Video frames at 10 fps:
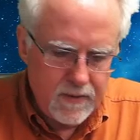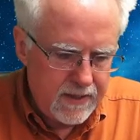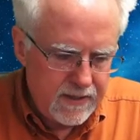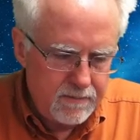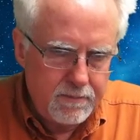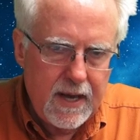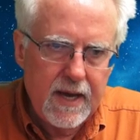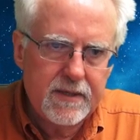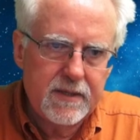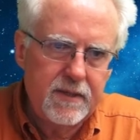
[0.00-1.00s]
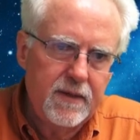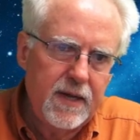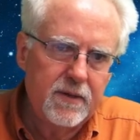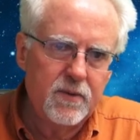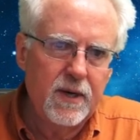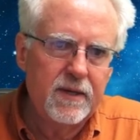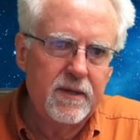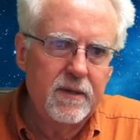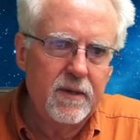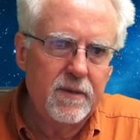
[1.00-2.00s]
I didn't pass it, and that's why I
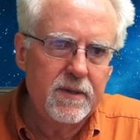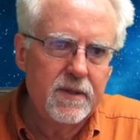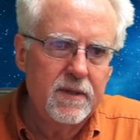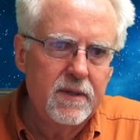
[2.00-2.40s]
didn't notice it.